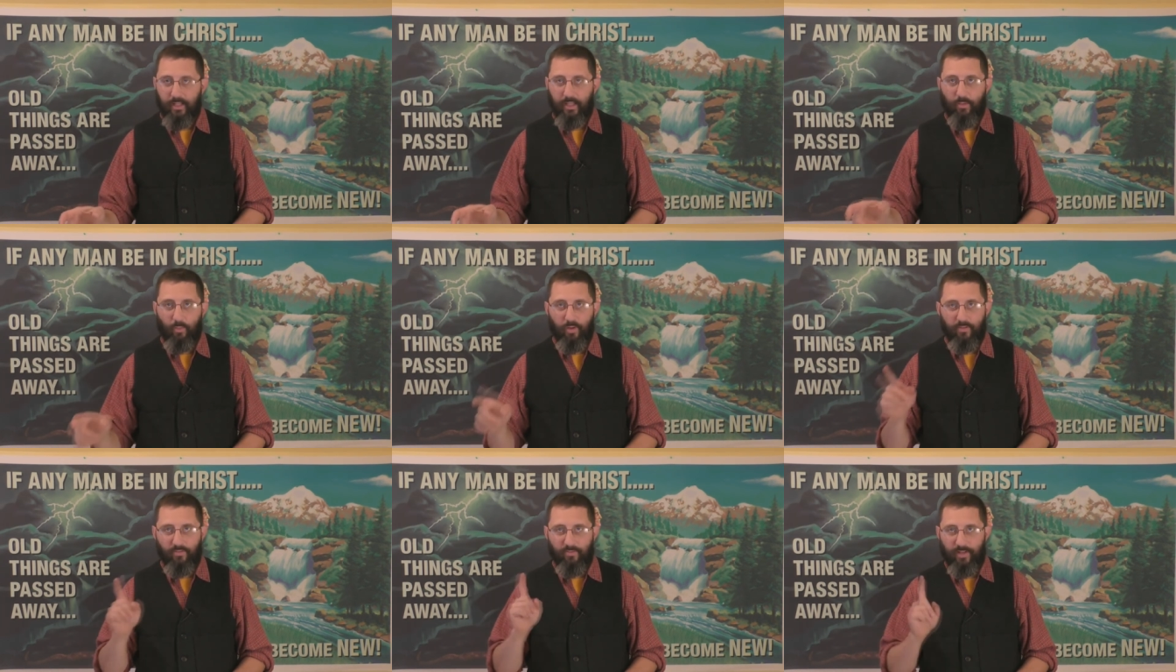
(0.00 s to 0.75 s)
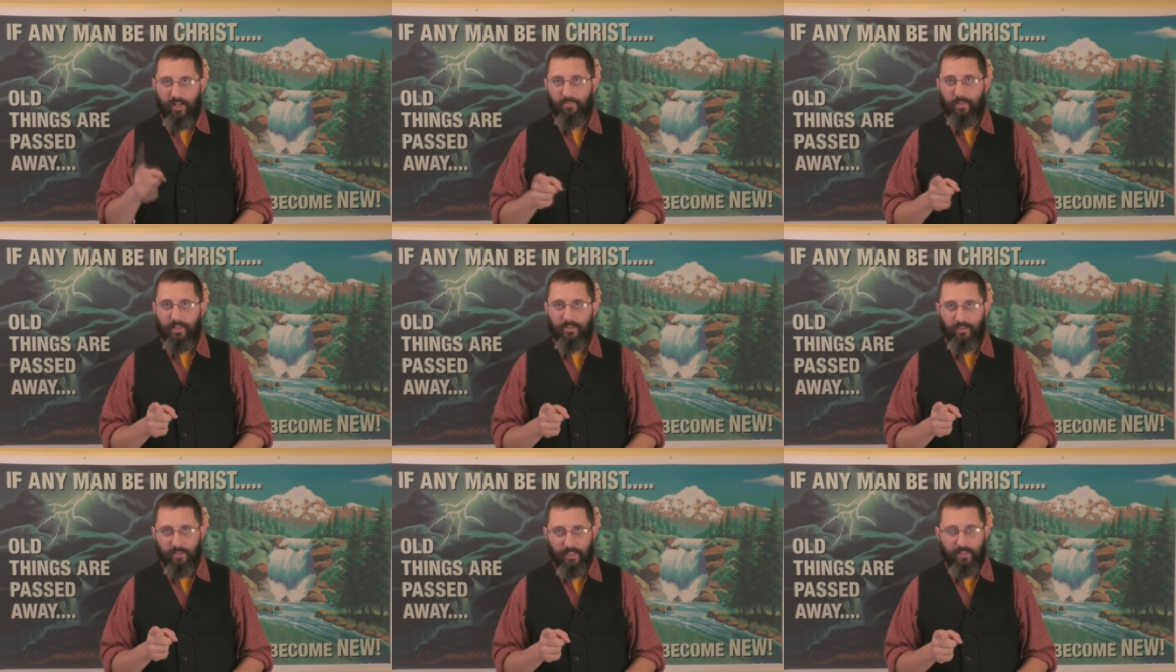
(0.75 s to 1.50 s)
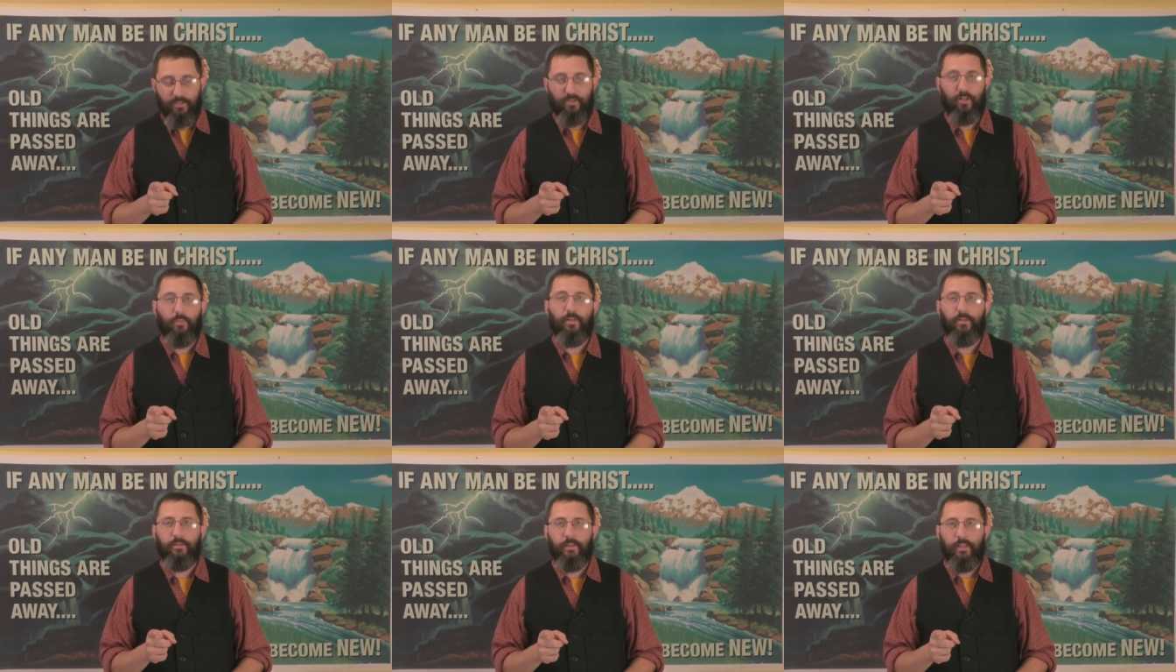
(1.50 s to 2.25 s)
It wasn't five minutes into that
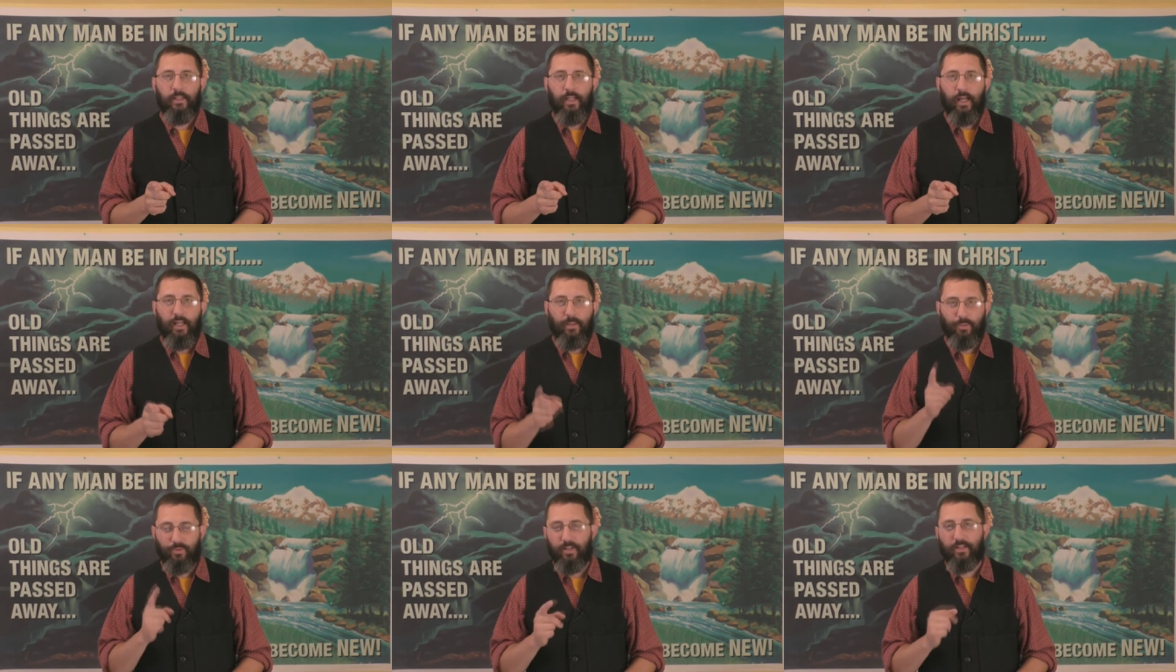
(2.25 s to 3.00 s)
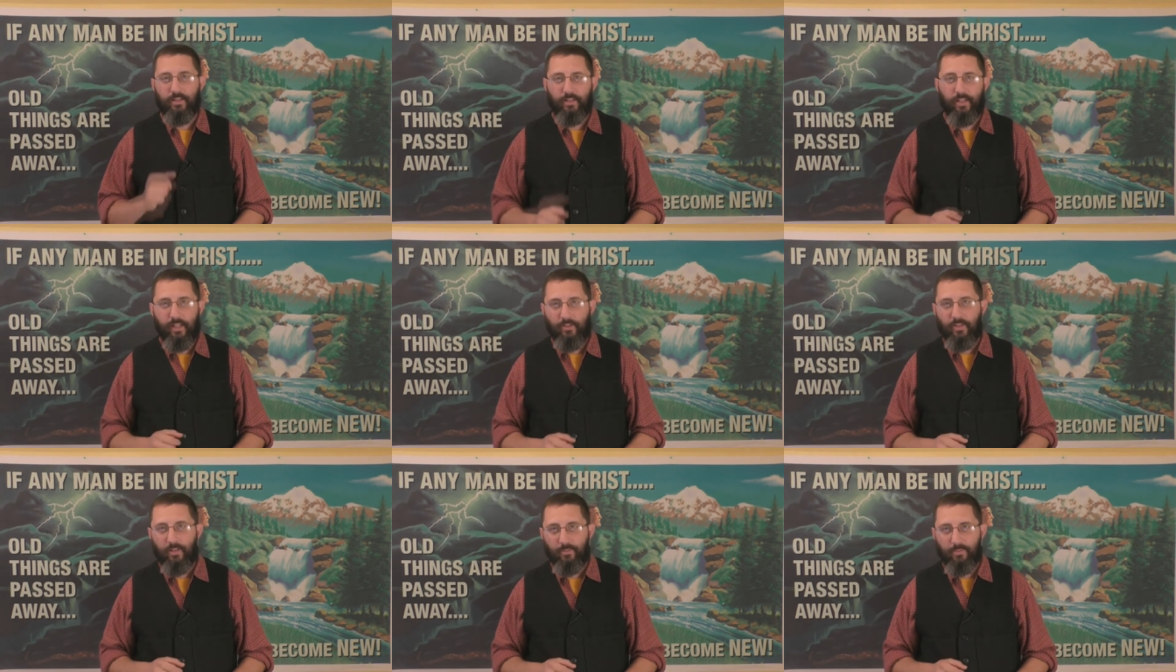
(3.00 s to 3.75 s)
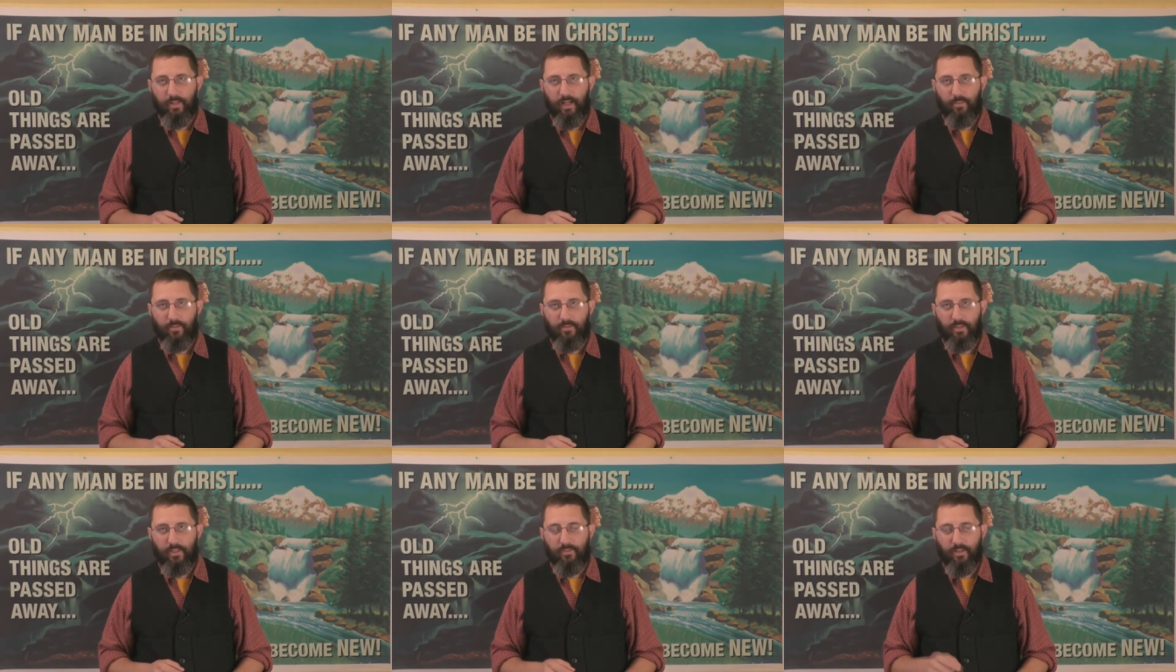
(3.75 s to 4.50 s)
sermon, and he was correcting the King James Bible
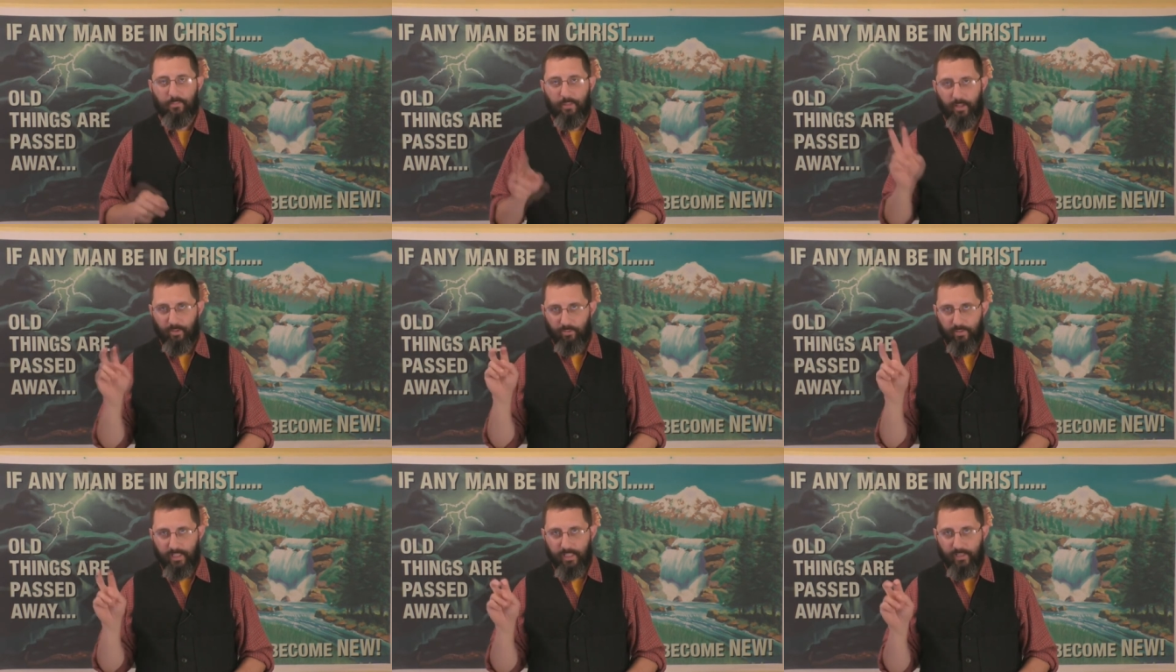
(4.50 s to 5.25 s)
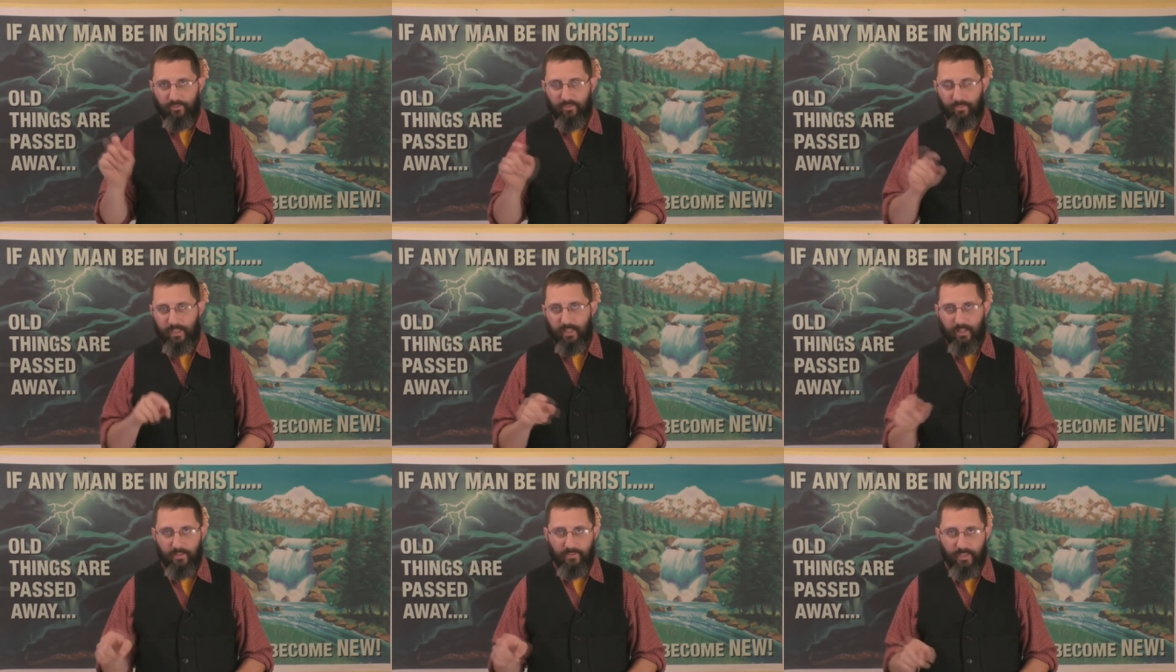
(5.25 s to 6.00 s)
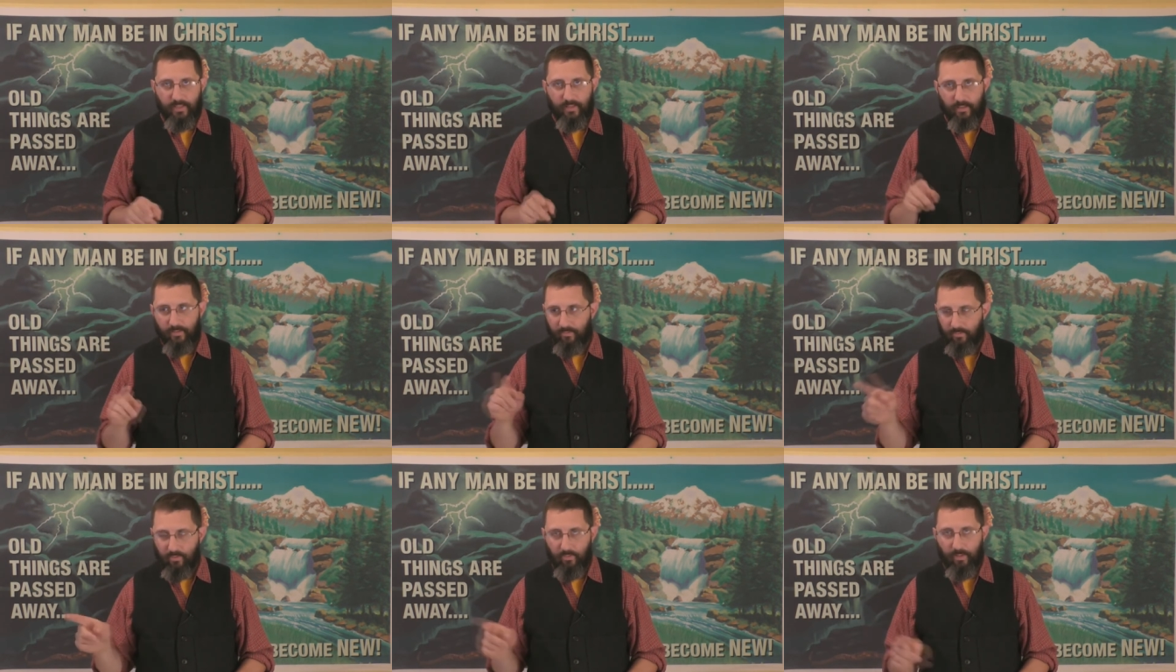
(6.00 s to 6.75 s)
and giving a better reading from the NIV and the
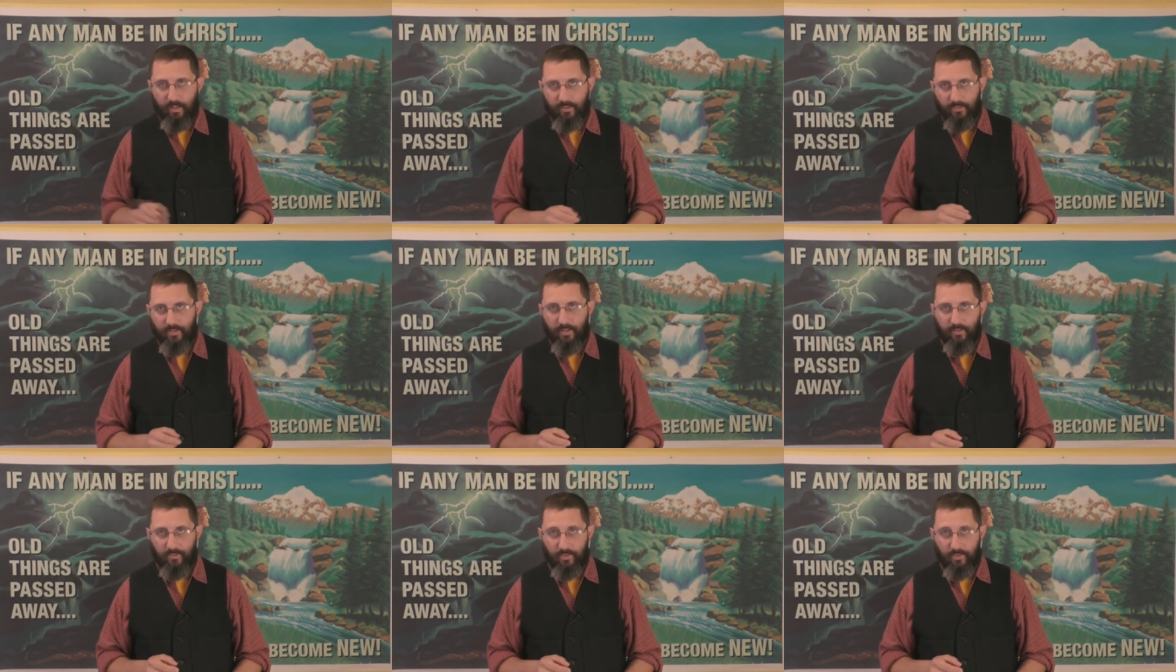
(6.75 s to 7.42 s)
New American Standard